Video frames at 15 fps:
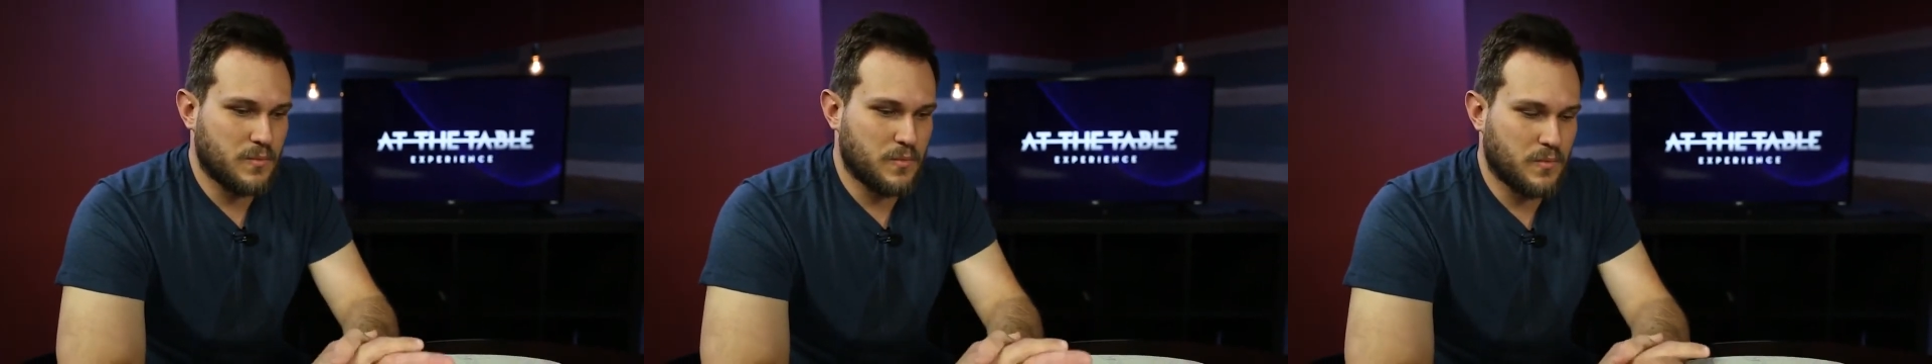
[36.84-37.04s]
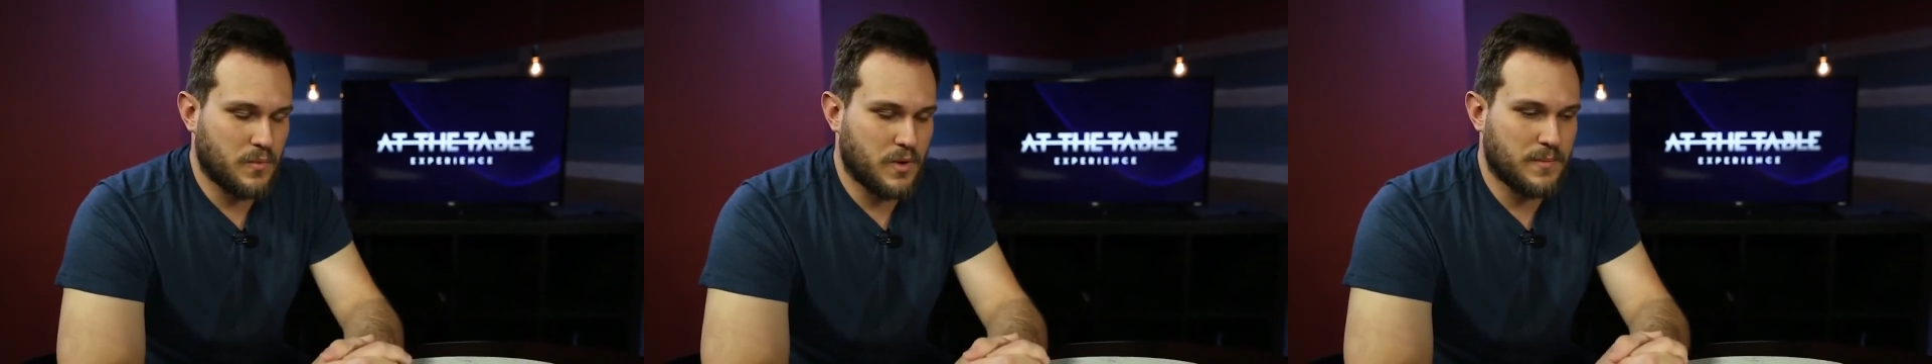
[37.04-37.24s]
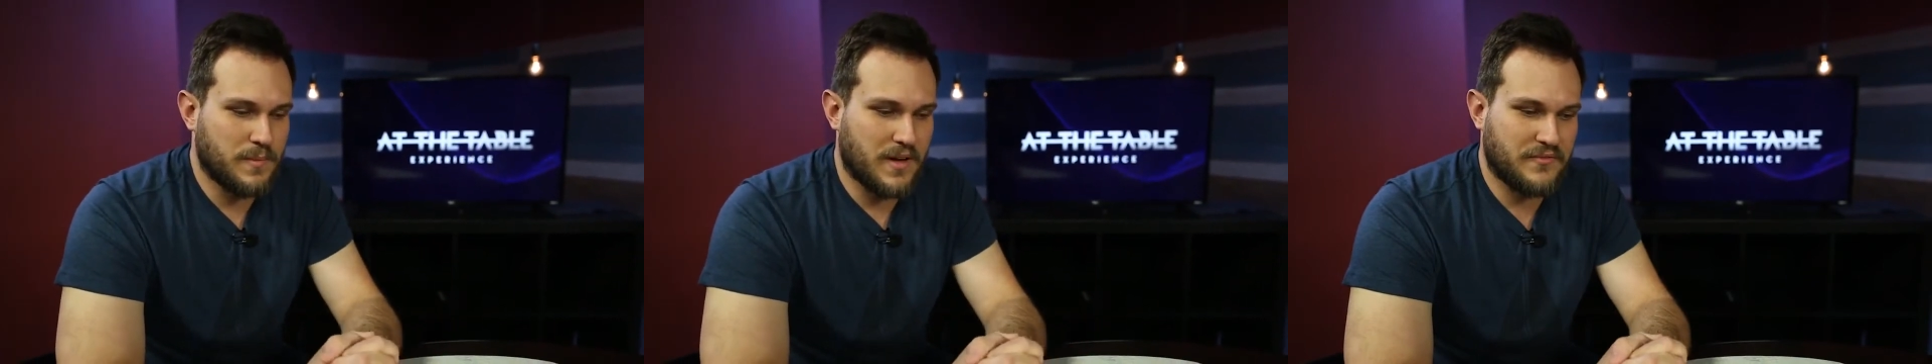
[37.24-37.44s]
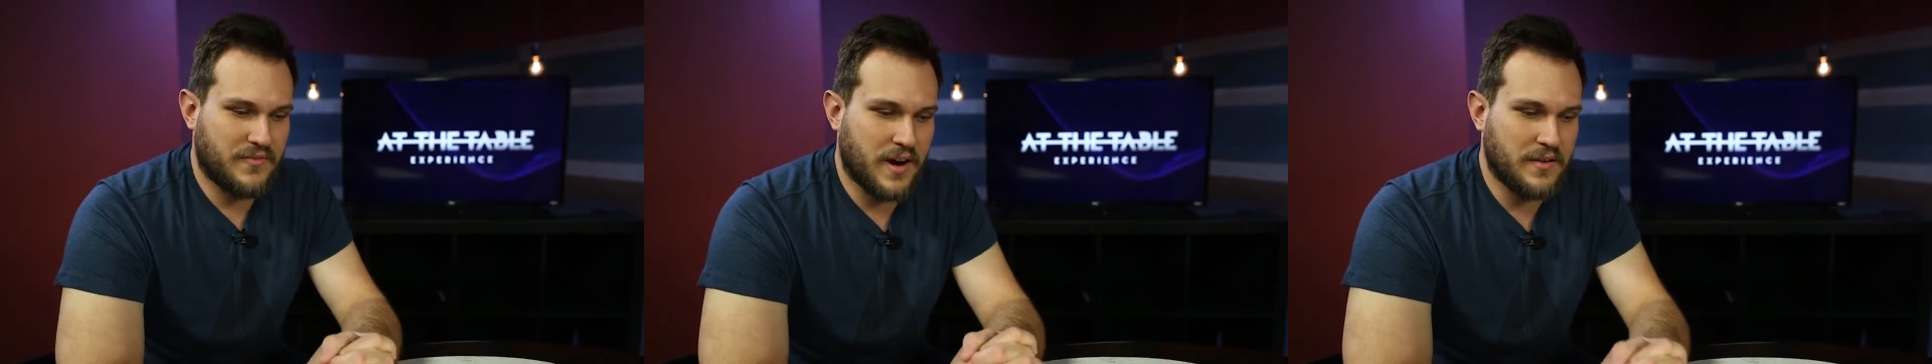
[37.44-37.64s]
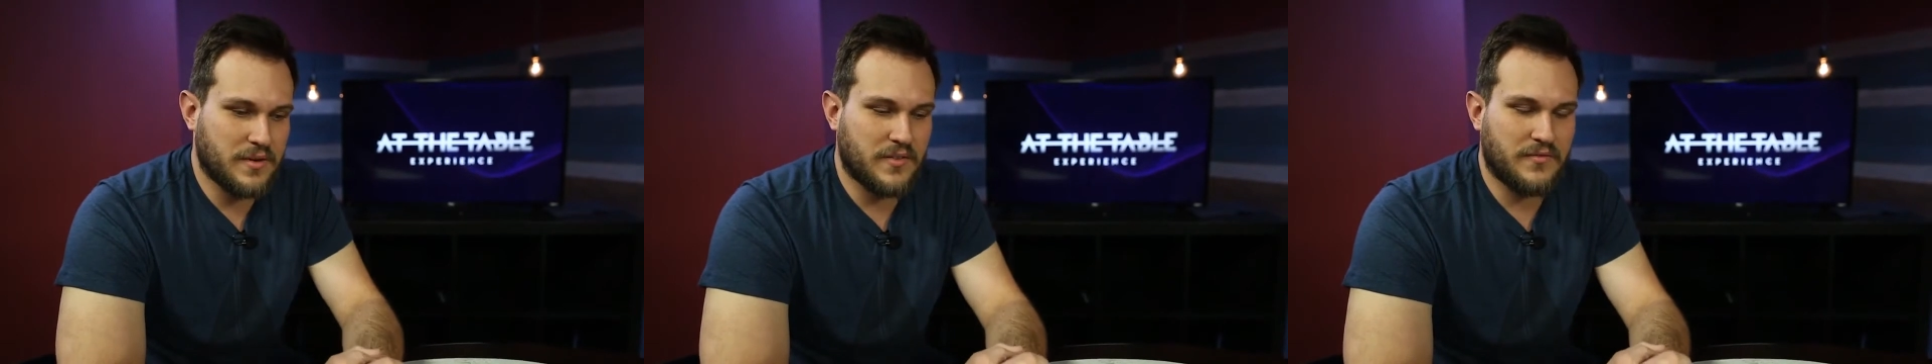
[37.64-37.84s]
one of my
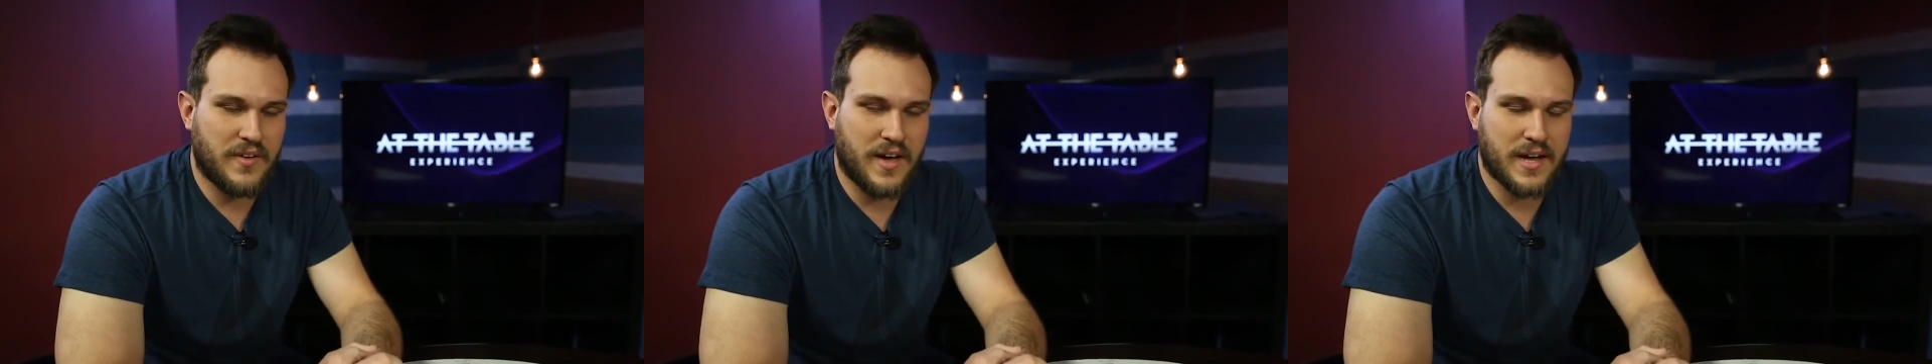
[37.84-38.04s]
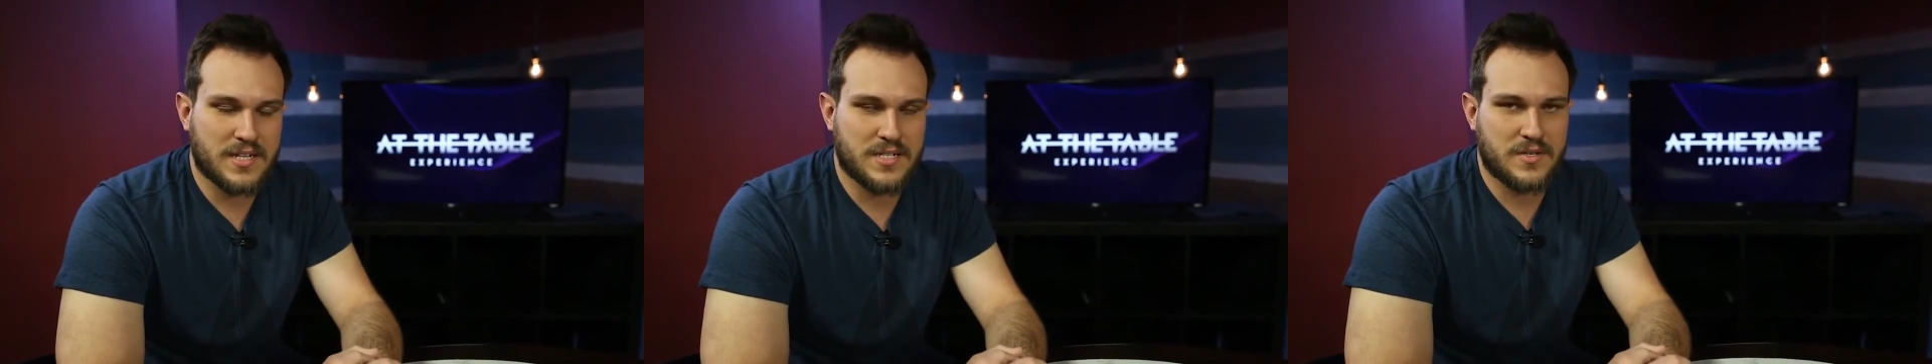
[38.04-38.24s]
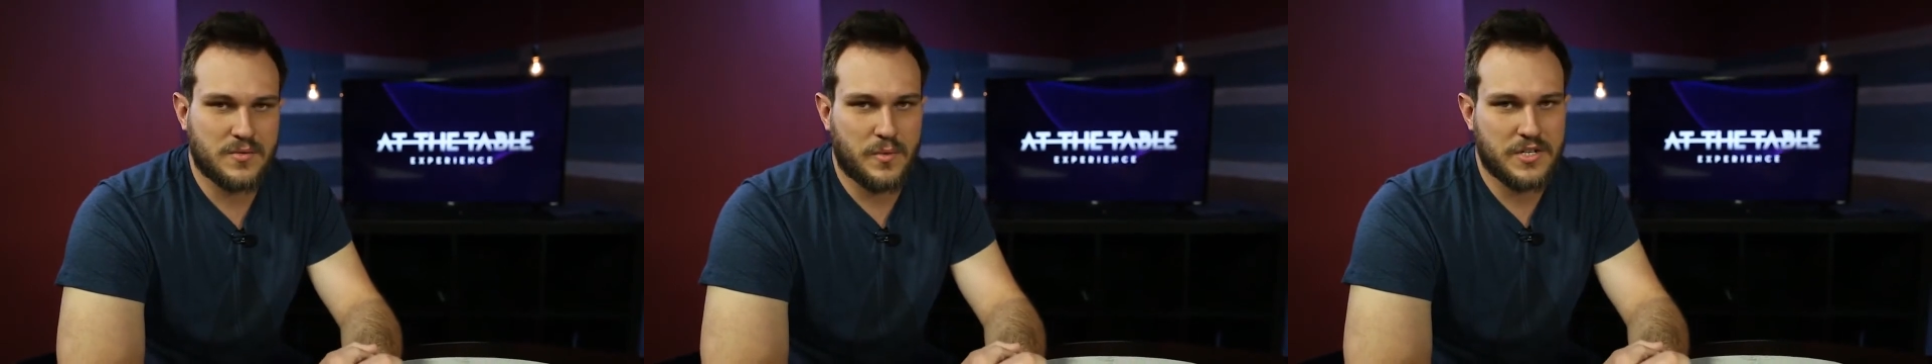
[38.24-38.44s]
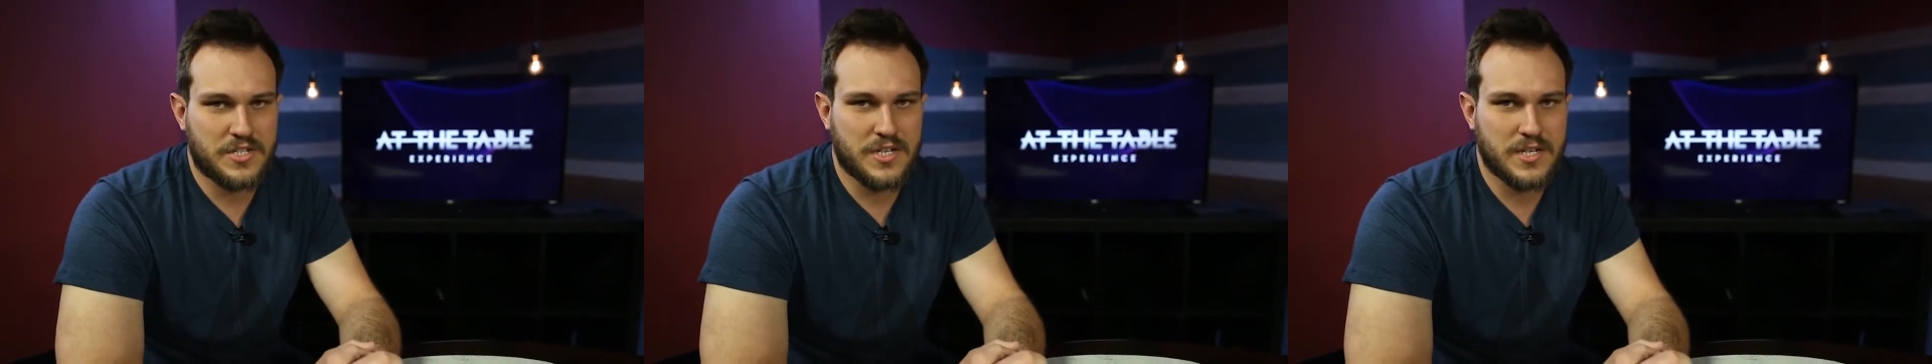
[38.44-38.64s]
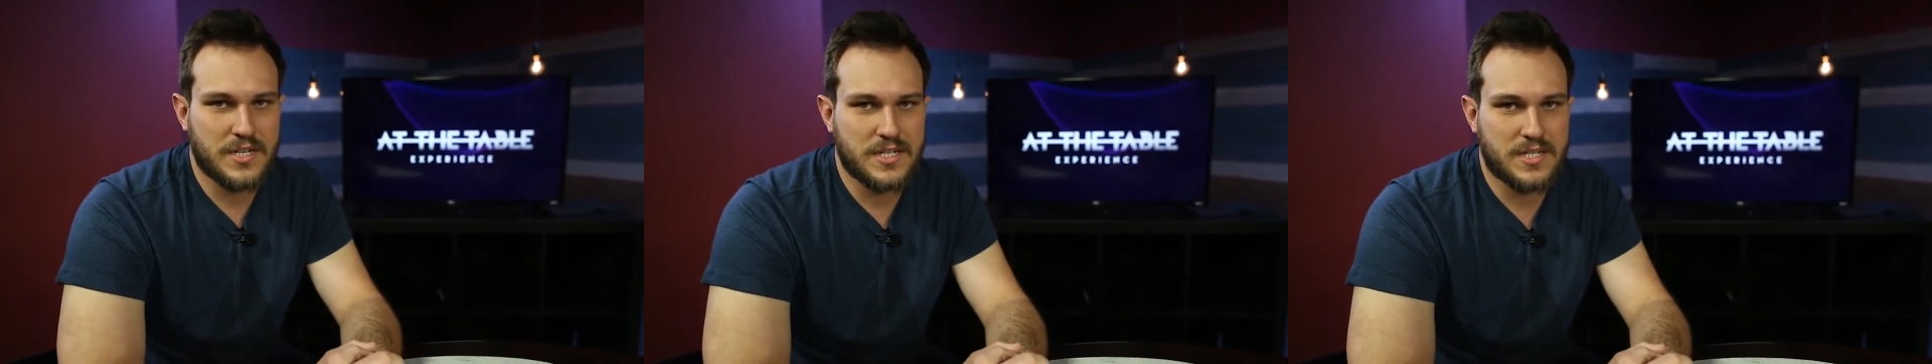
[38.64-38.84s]
favorite effects,
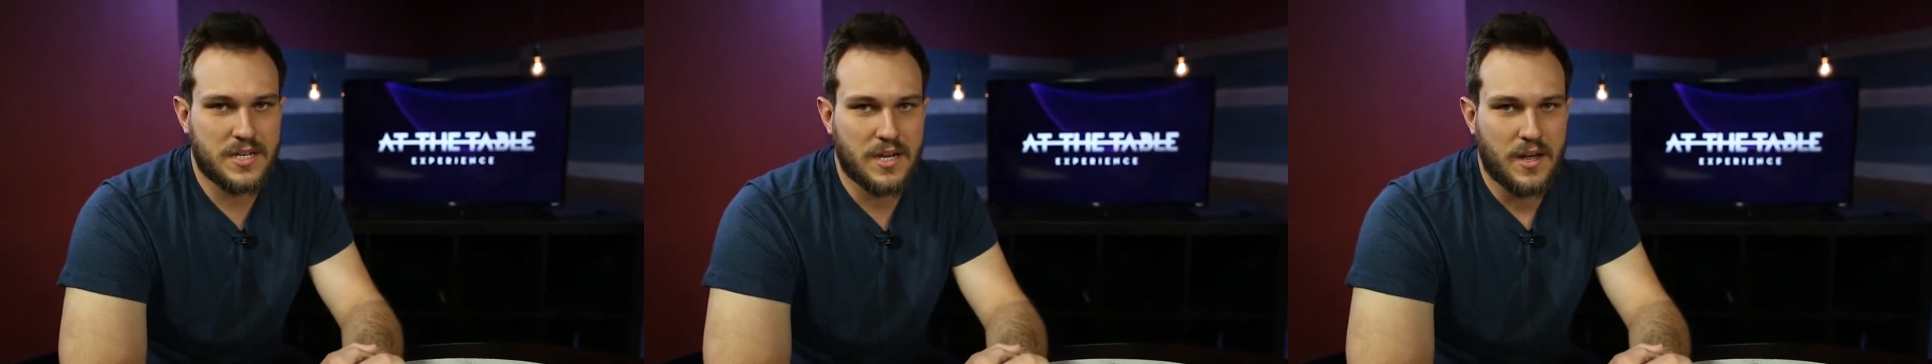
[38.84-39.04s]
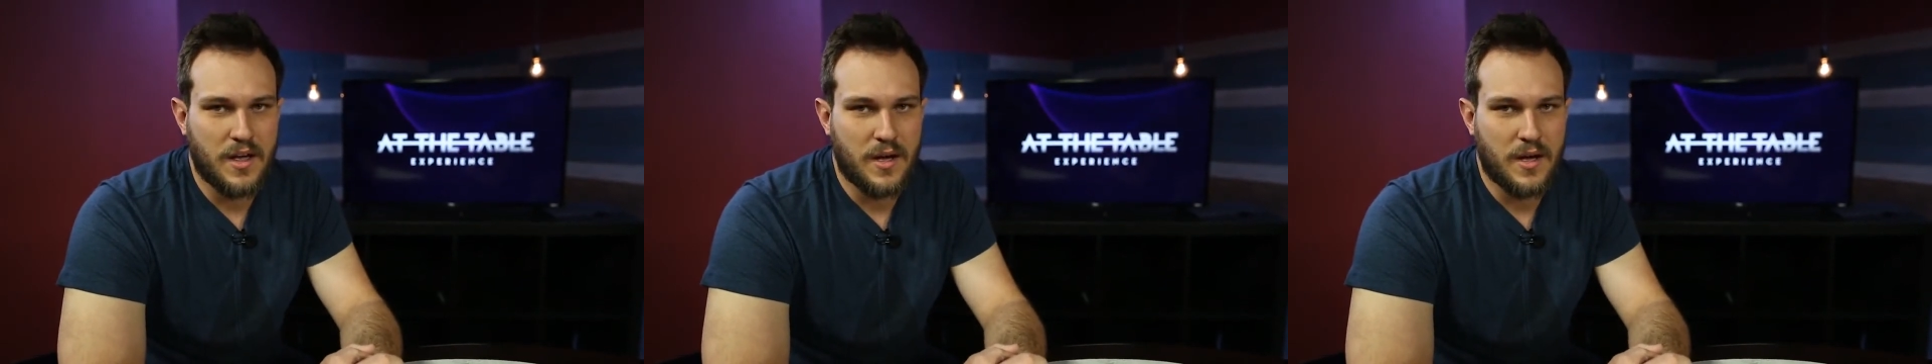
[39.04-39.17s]
which is